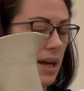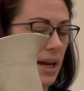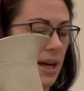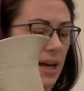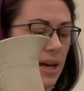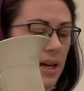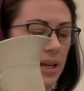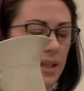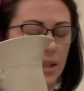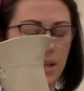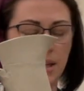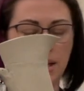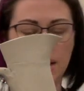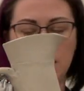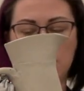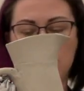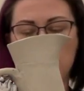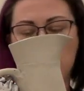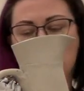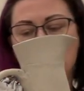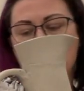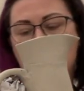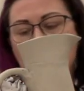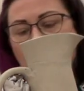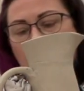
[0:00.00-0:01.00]
And then
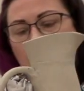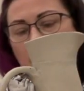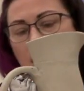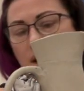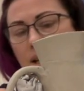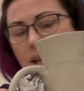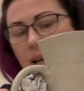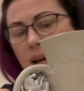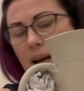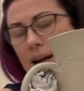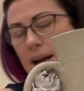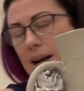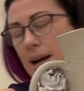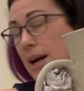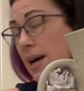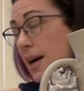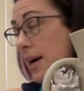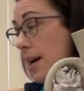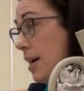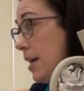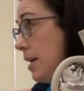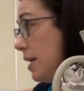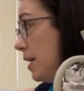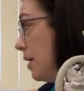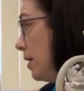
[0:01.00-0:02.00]
you could
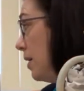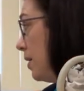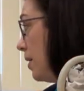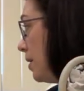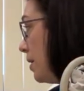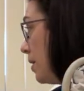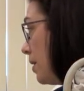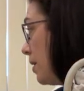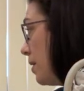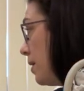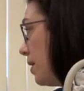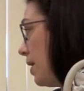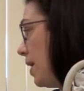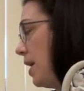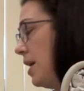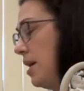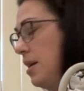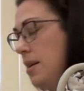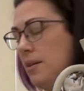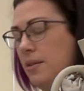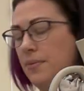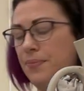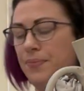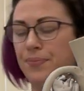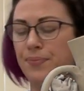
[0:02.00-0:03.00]
add like
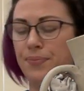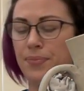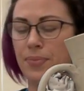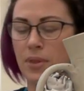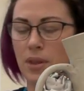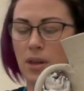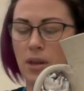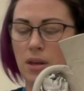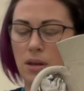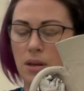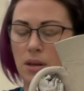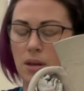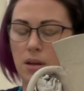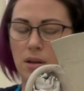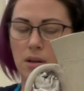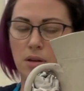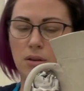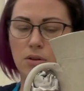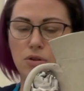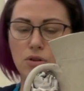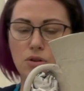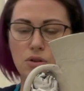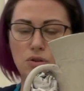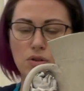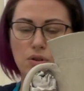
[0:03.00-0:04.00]

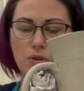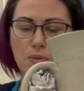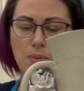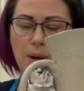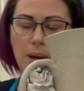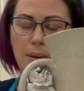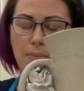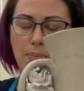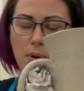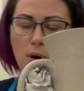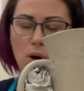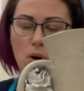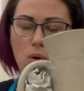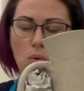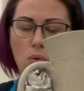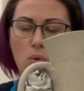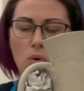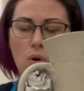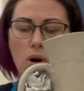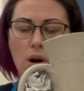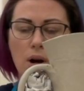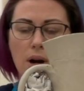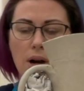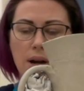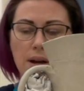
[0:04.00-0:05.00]
newspaper,
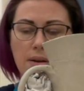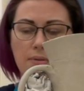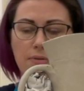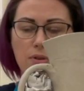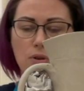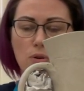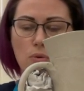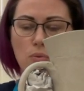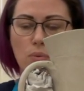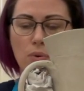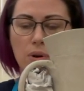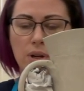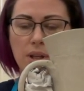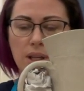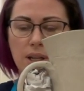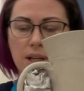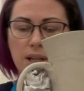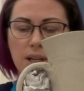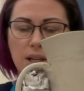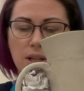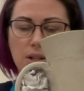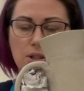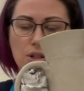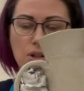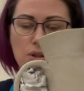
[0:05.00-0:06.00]
or if you really
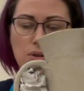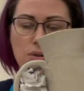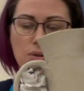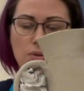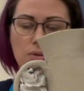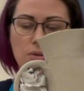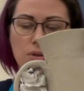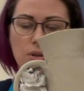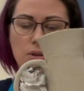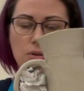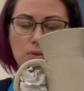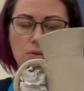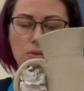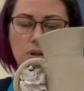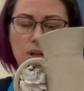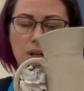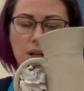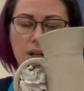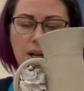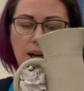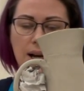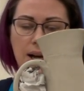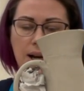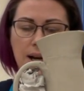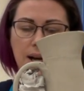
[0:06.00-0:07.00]
need to, you
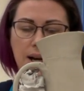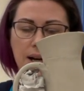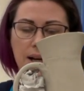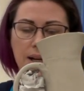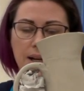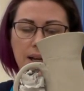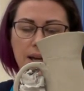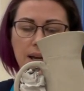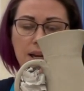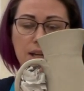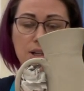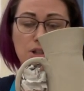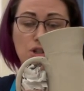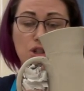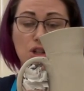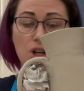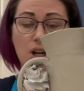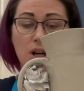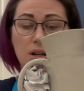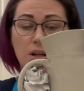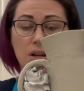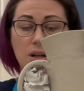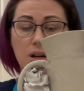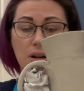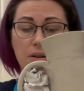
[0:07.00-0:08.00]
could add a
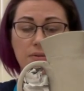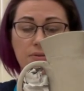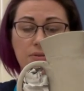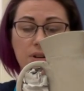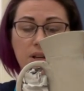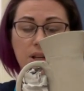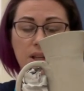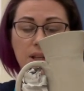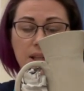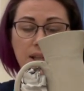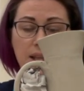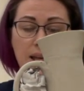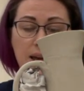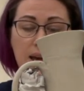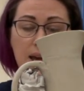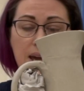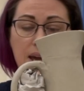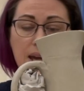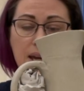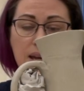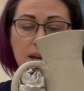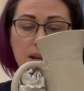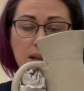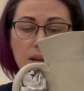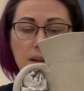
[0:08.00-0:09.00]
chunk of
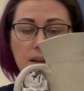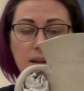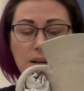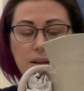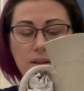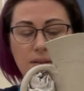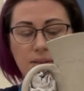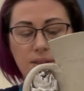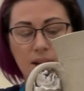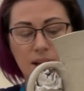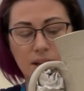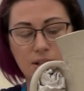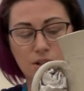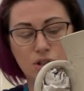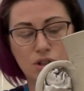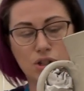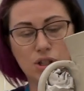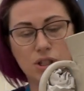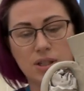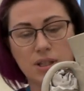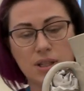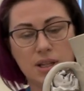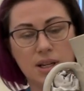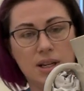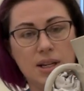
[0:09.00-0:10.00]
clay that's
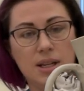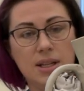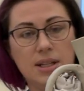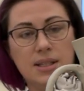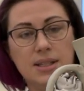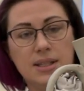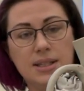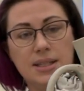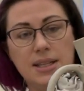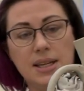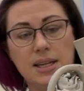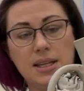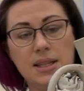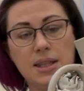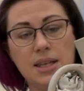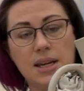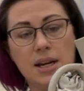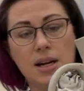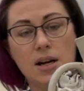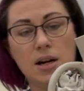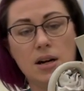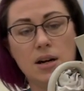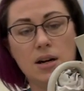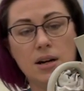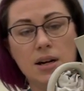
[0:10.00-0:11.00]
just gonna sit
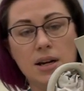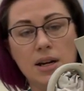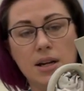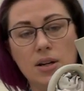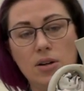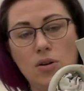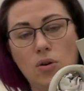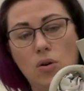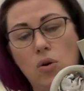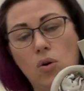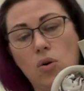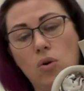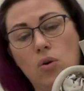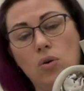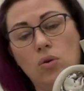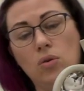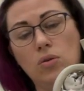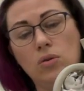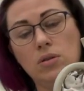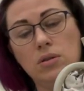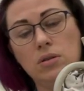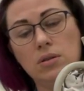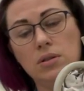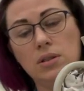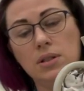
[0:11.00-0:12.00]
there and
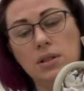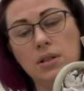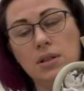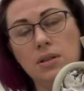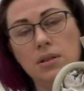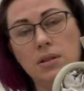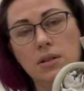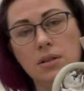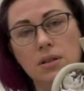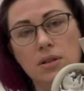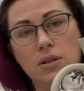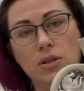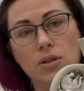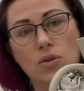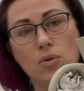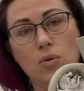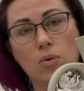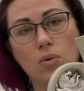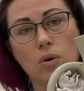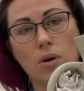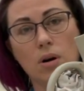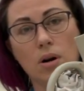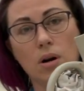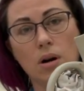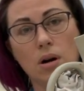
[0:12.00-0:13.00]
hold
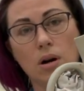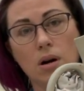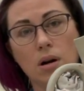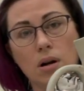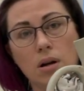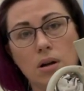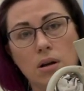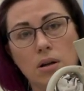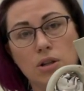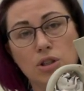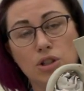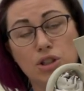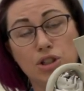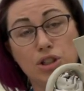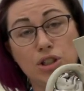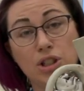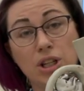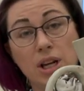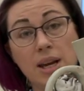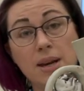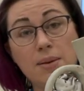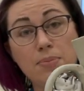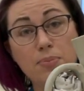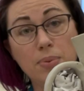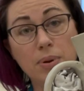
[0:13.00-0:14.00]
your
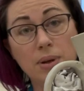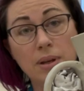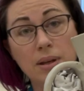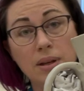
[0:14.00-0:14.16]
shape